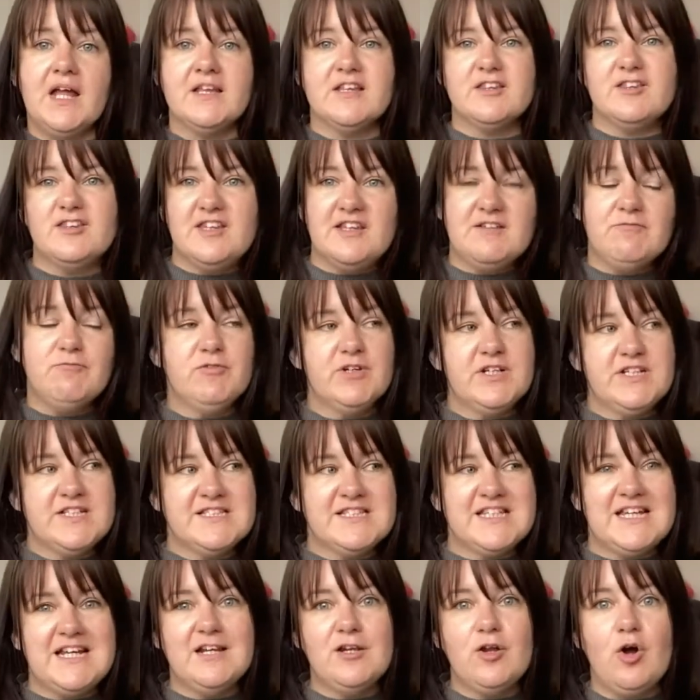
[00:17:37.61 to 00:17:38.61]
I didn't really
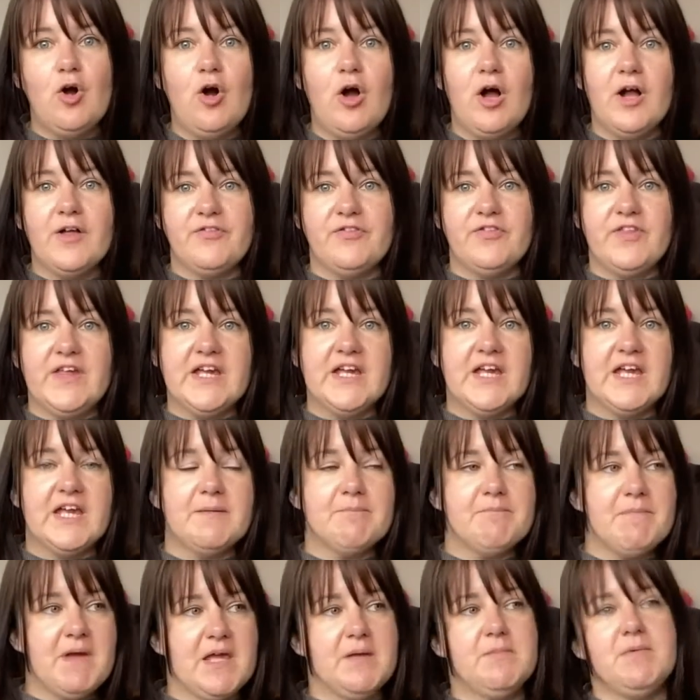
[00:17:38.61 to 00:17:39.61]
see a lot. I think
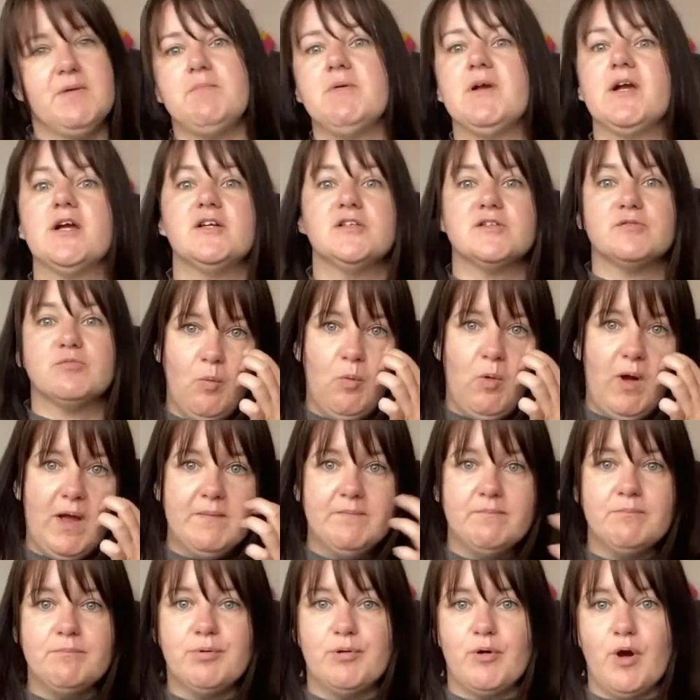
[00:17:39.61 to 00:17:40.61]
it may be because
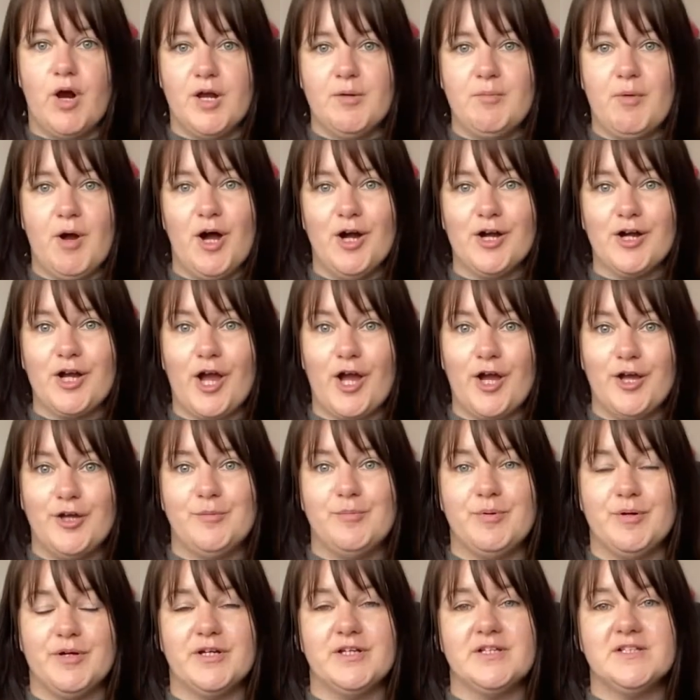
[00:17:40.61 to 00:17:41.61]
when Primark
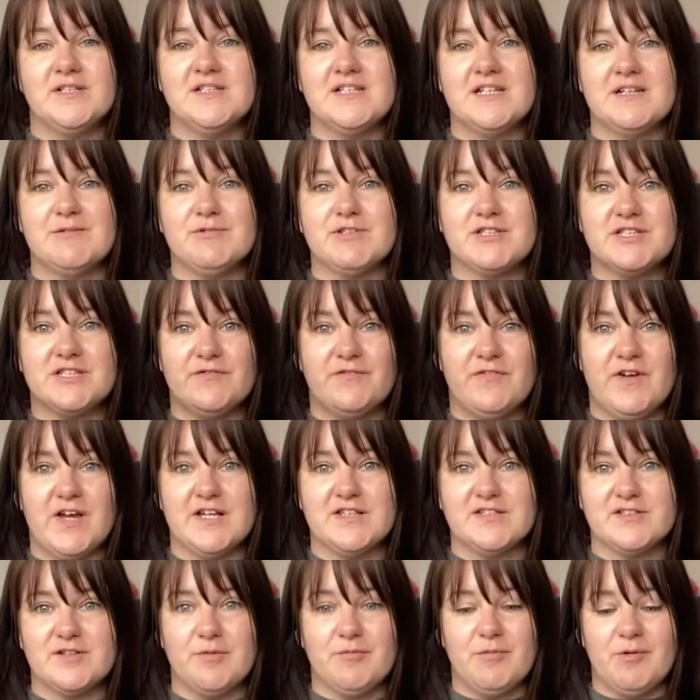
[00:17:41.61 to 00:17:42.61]
opened, it was the
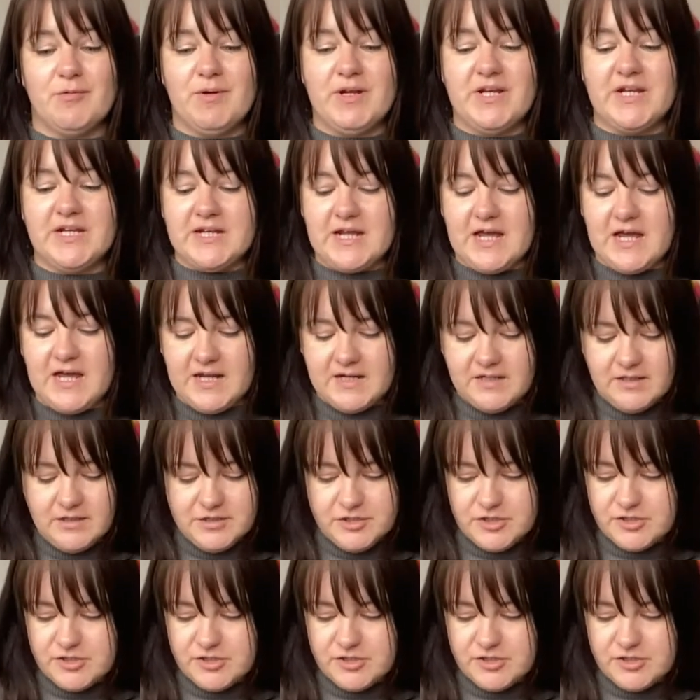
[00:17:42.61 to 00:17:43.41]
first time I went in there, and